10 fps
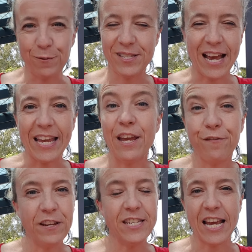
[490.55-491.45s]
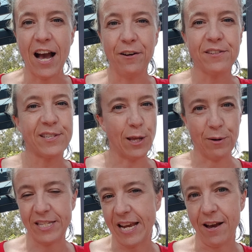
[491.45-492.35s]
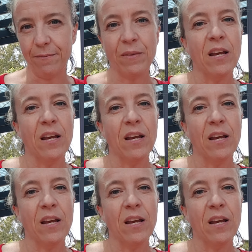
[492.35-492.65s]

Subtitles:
say, if in doubt, slow it down.